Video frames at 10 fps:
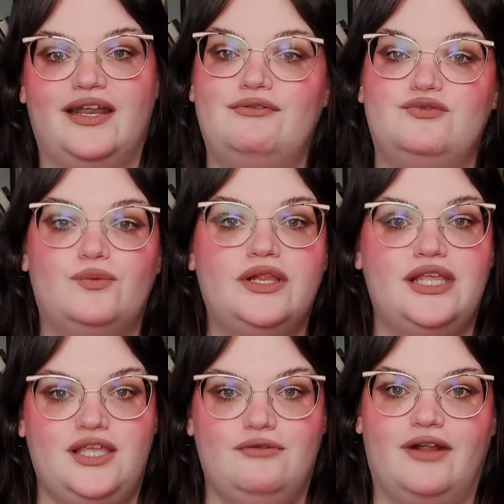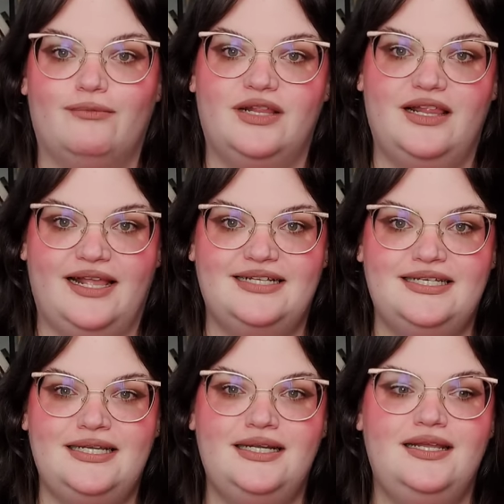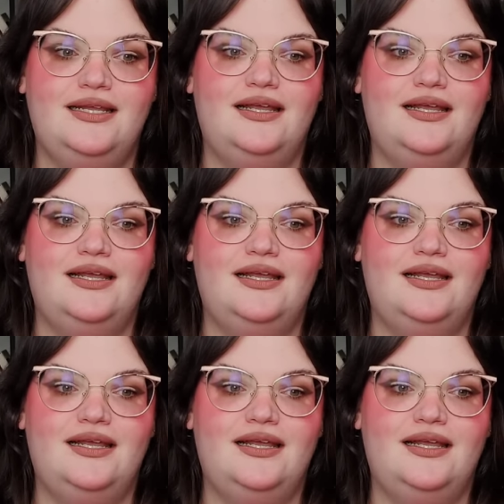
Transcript: It was really cute. I really liked it.